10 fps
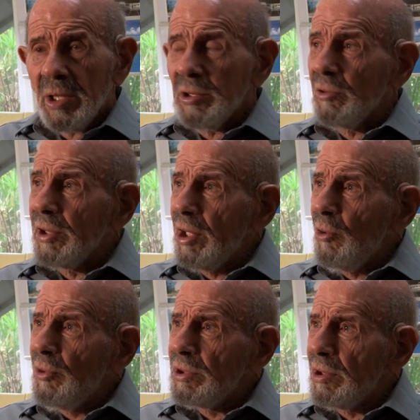So they
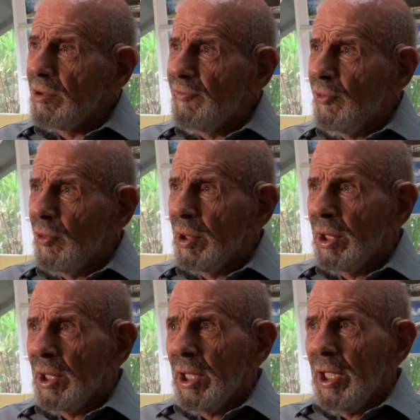always look for
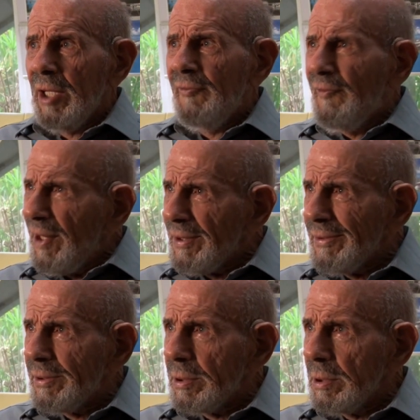
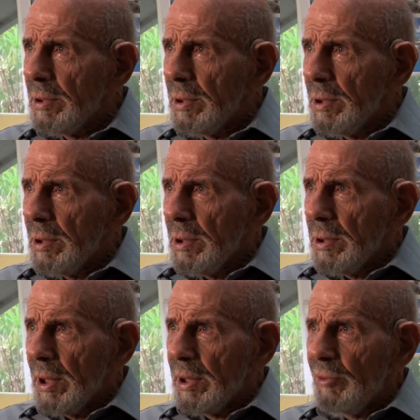events
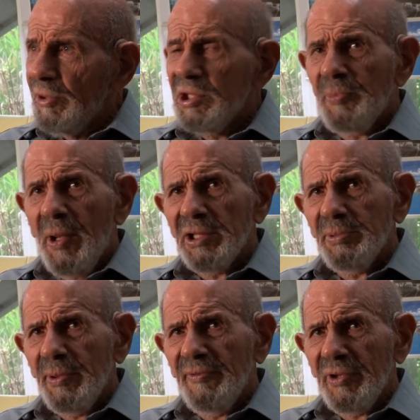that are
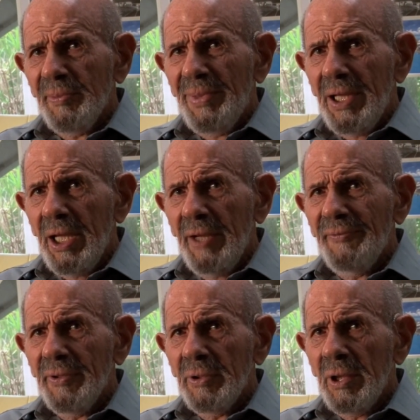responsible for the
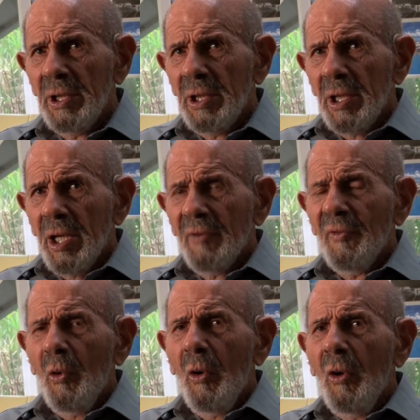behavior
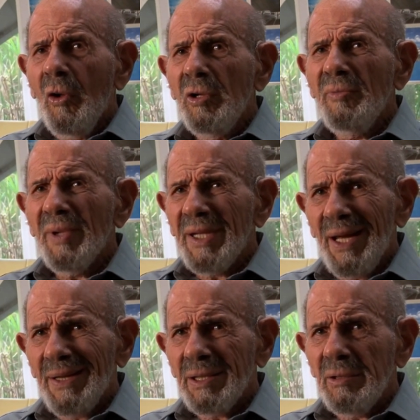of all
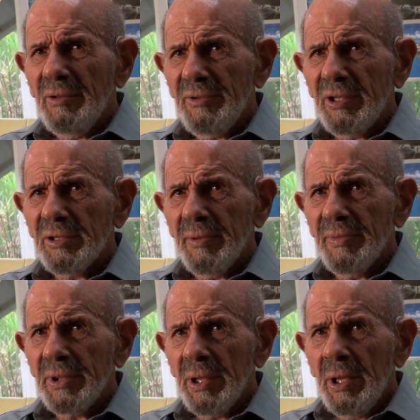mechanical
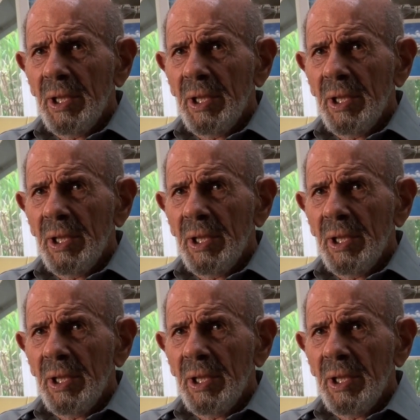systems.